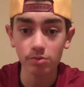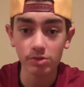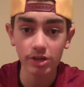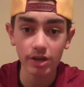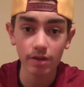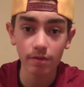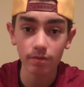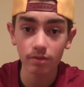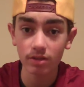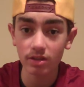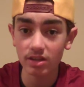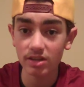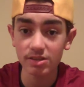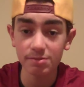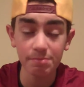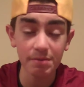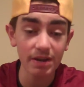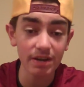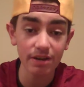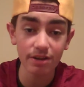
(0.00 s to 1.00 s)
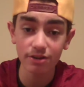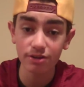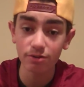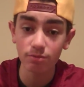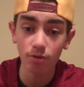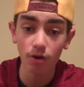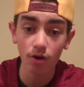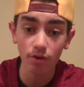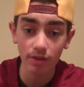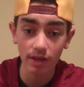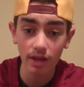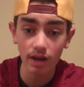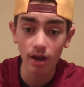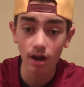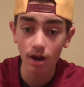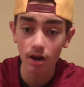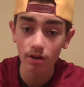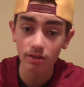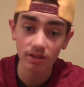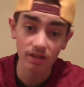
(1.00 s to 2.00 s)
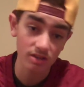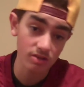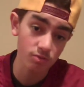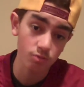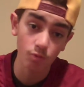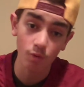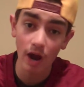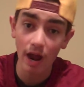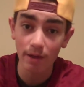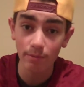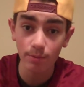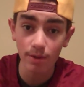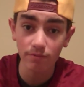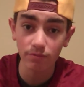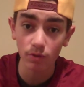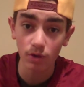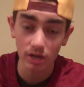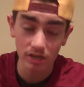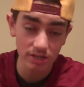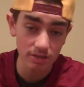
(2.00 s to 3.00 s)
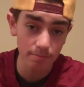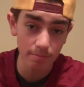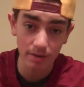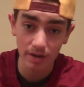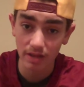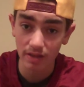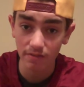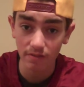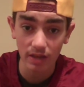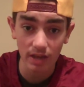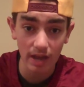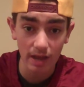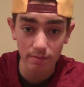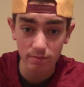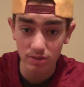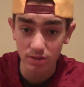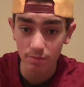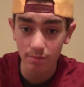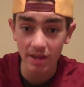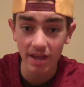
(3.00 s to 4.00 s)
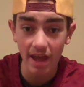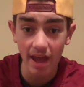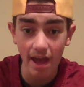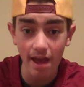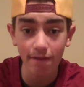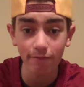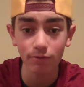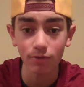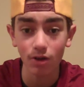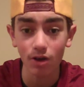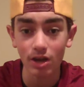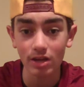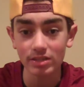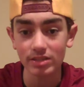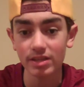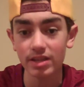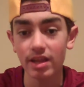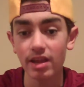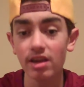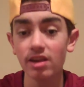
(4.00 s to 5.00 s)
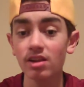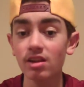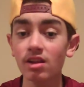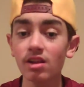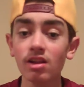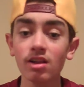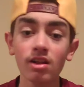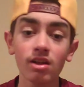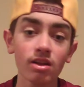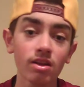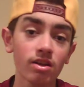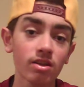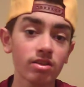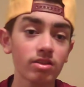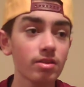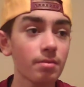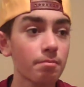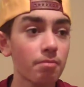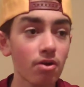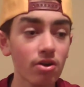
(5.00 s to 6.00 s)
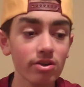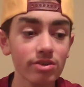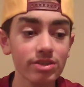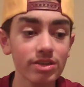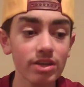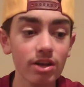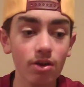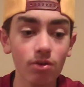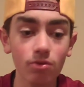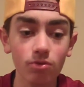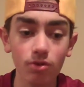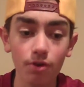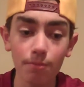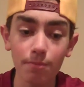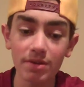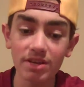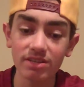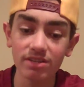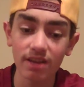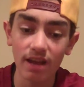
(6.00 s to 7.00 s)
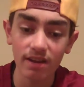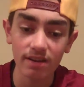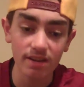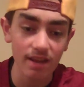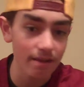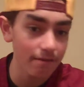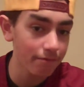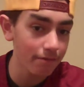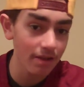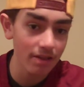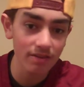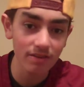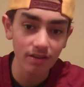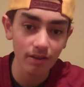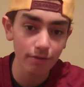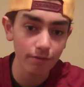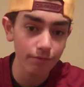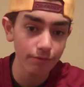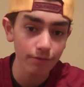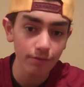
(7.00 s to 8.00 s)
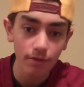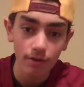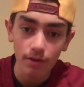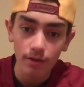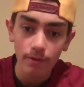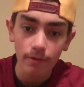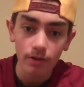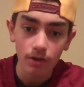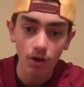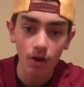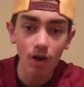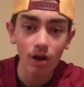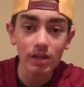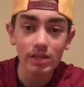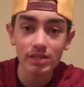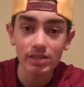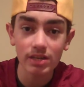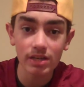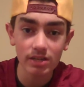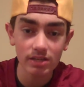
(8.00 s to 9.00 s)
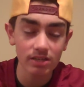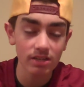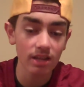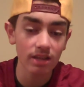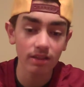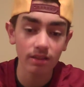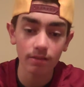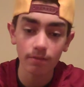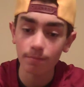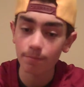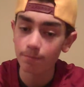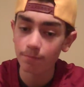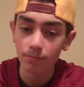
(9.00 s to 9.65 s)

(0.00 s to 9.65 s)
coaching. That's been an issue all year. That's why we've lost many of the games that we have lost. That the personnel groupings on defense have cost us. That